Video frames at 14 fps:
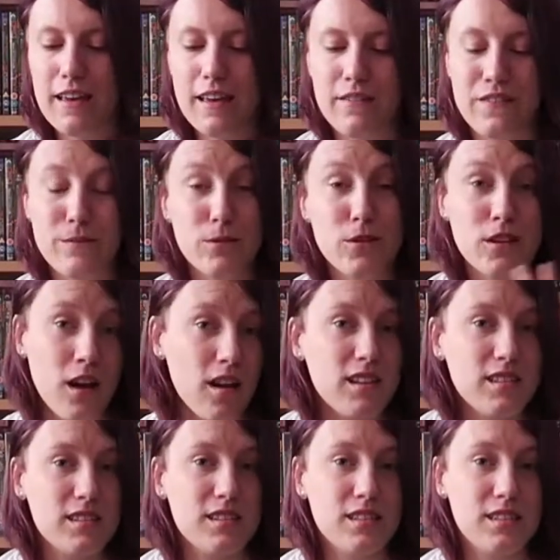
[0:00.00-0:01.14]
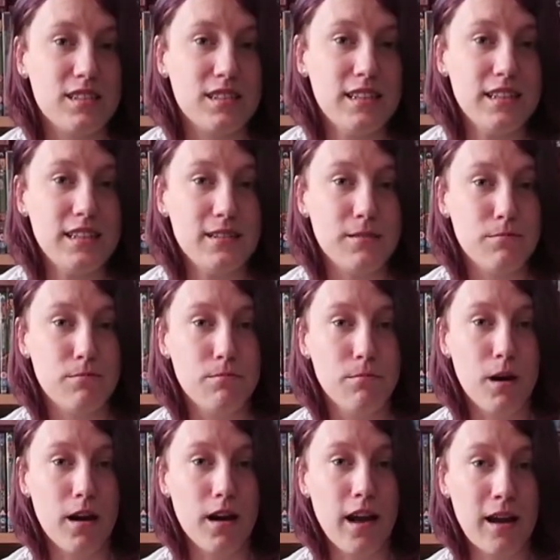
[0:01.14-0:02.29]
If you would like to see
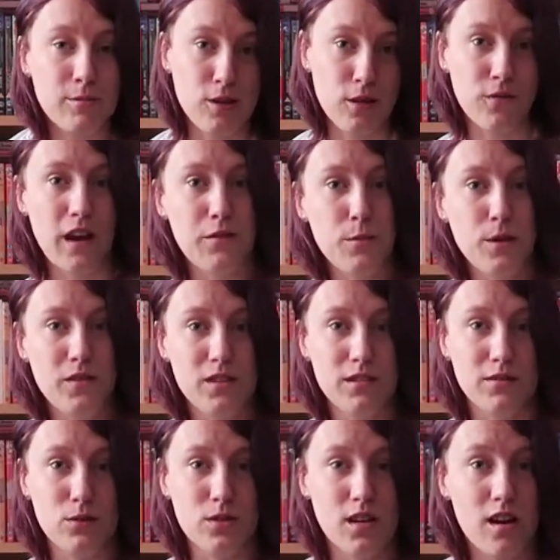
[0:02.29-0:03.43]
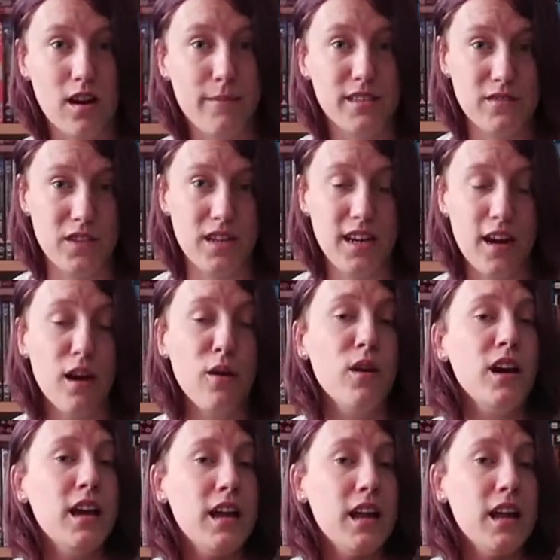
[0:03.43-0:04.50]
my absolute favourite movies of all time as a video,